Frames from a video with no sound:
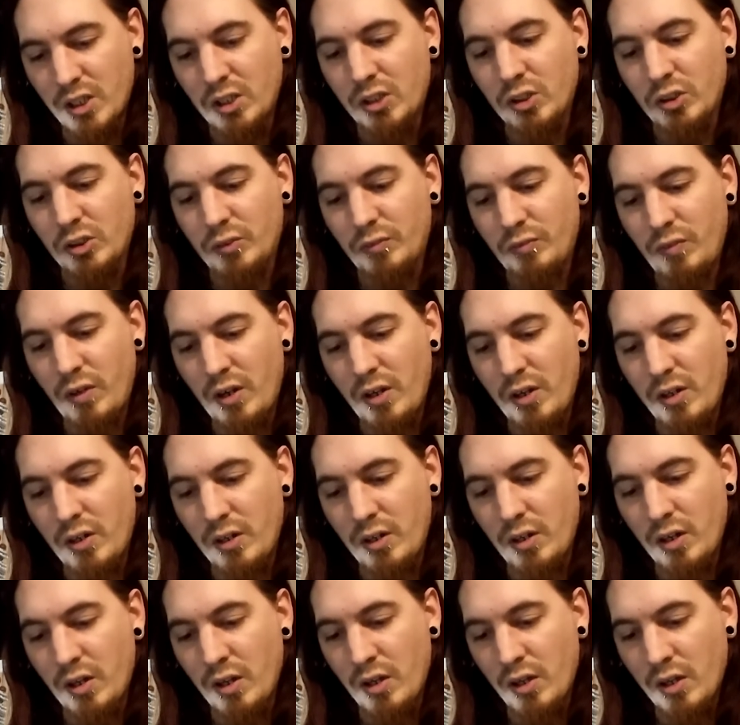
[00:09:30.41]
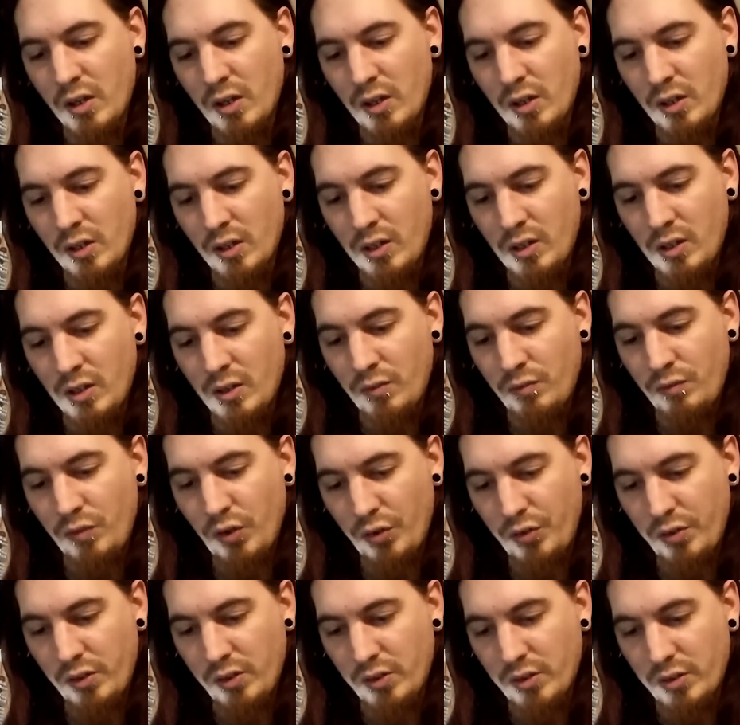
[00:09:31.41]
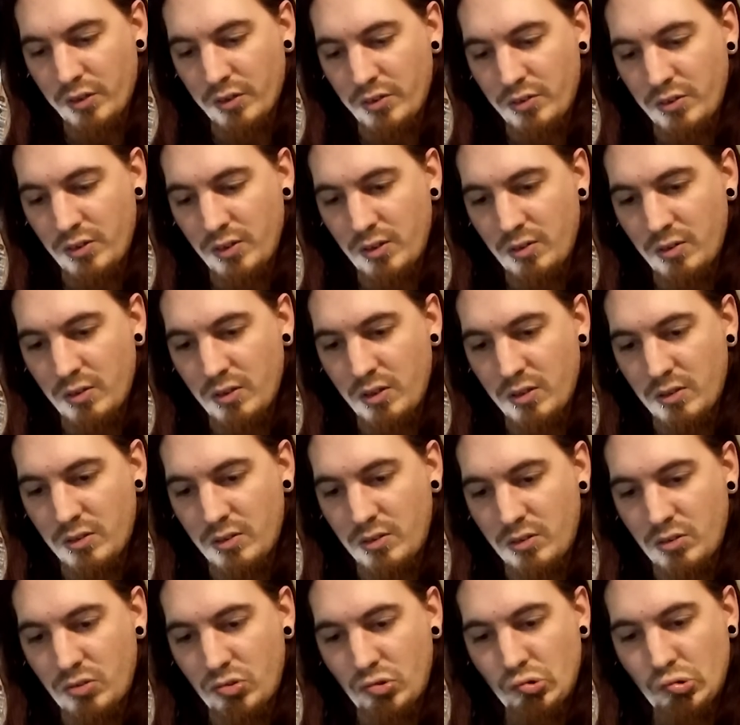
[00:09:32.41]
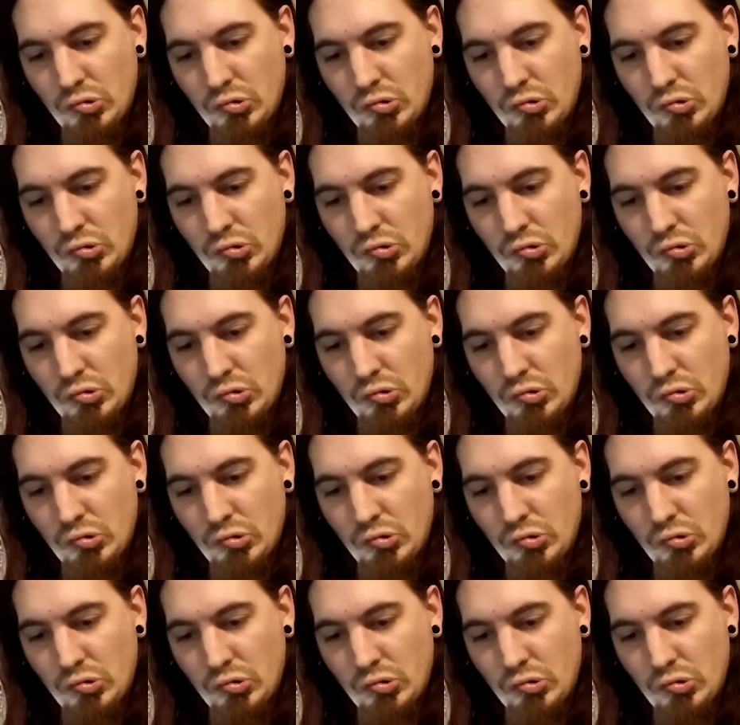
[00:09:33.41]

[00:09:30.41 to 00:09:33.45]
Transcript: English Fire, Filthy Little Secrets,